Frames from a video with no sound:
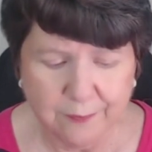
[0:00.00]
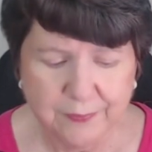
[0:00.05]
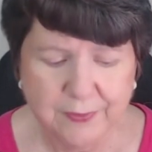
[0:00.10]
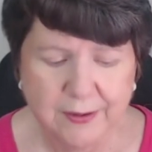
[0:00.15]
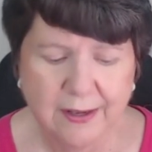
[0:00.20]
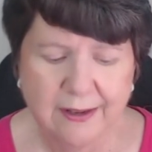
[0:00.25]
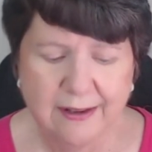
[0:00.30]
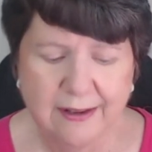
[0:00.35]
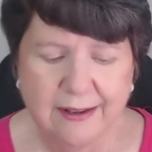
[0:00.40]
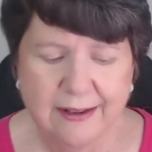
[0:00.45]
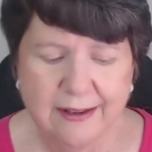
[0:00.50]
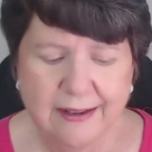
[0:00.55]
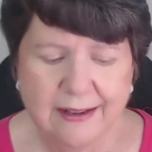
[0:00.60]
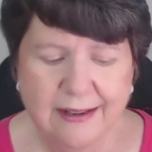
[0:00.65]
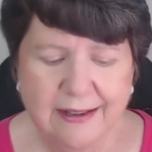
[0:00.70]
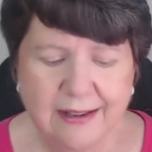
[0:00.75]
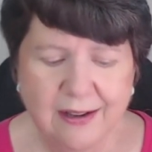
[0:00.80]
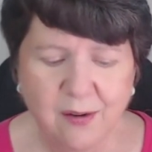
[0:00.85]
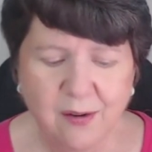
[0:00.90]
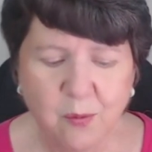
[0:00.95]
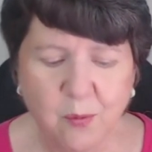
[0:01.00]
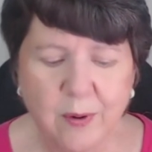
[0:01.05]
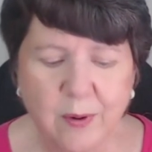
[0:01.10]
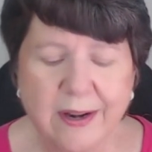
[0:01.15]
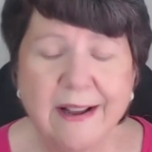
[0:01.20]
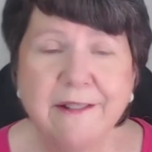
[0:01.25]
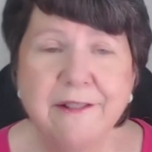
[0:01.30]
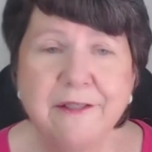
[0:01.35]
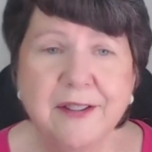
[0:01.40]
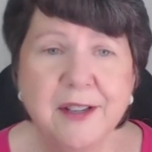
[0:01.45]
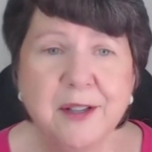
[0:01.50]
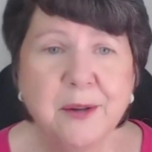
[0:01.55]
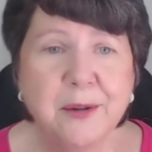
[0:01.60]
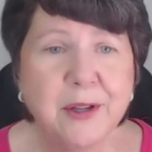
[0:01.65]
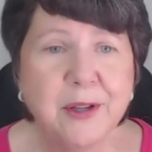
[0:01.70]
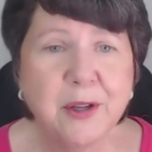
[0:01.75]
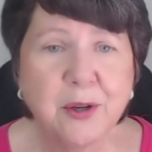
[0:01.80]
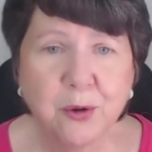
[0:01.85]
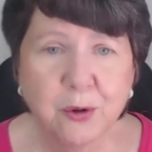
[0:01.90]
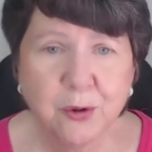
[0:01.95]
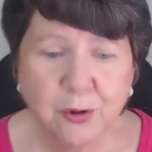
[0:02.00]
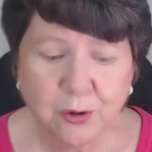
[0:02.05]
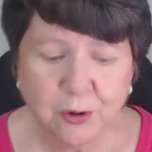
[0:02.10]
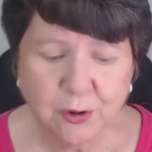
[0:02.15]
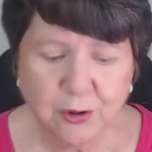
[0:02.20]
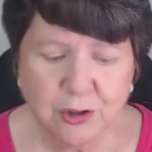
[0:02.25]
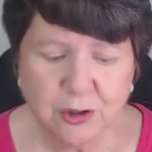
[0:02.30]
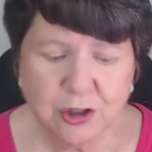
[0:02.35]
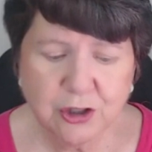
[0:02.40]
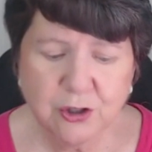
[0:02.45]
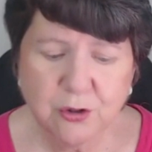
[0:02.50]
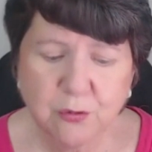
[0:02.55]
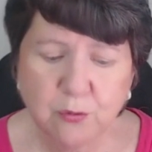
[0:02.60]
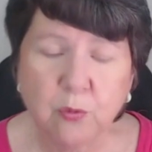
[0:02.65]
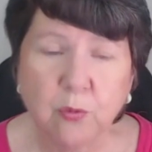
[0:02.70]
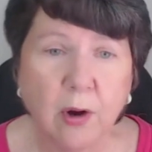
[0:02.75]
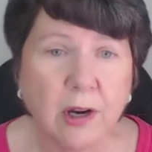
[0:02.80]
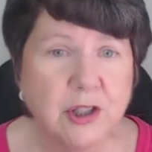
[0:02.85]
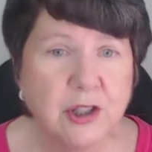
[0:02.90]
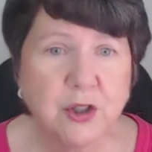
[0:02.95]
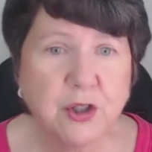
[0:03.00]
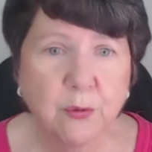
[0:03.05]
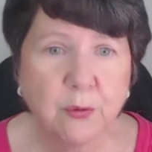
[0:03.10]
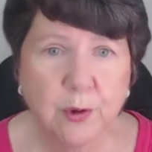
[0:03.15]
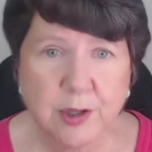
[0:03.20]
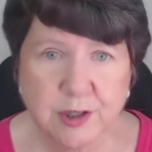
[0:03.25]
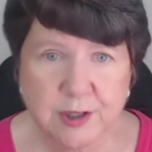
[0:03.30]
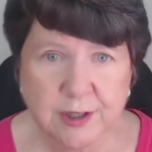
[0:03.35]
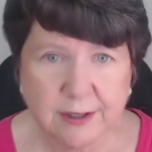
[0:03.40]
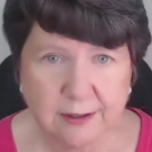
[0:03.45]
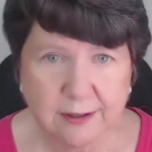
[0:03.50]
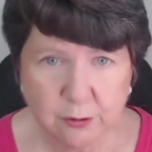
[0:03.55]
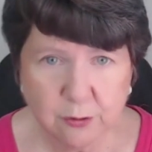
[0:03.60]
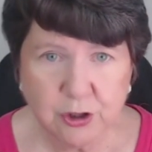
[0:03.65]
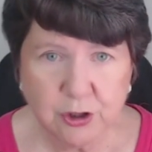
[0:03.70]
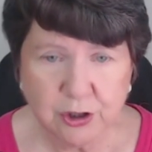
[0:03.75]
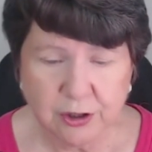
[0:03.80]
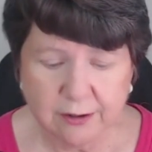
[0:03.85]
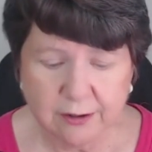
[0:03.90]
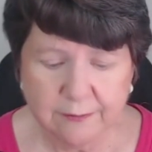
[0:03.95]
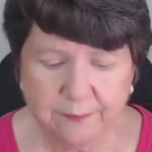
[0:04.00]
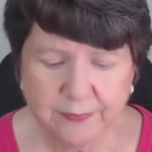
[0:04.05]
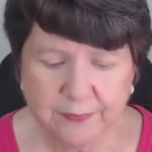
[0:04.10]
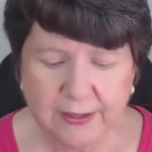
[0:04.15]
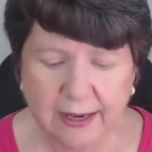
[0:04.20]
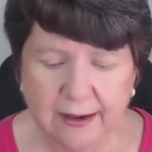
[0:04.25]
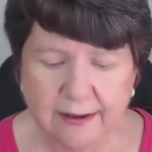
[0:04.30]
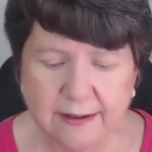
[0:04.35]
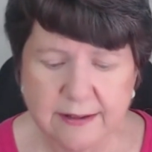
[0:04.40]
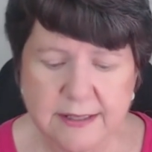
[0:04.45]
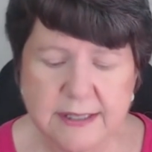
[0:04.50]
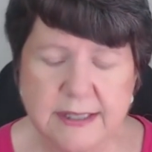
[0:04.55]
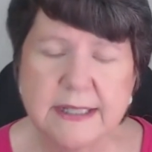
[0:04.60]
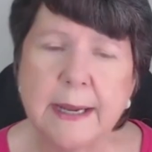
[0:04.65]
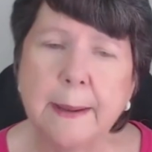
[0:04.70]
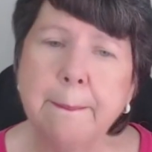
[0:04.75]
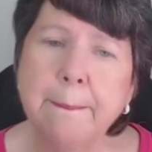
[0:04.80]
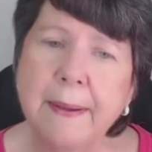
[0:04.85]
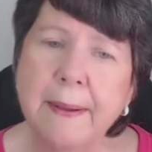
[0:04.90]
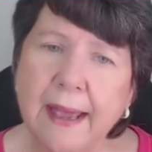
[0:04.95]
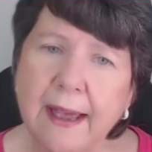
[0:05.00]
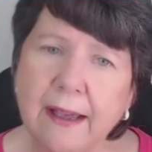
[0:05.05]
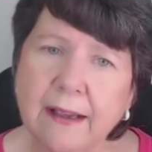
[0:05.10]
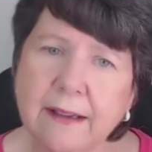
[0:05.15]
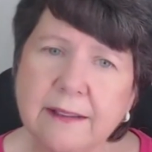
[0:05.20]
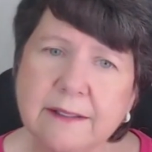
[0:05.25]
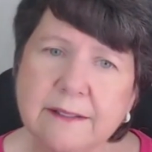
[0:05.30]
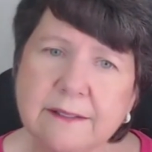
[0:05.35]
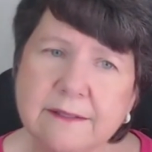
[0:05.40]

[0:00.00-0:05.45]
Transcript: And when I feel the urge to rush a resolution, I step back,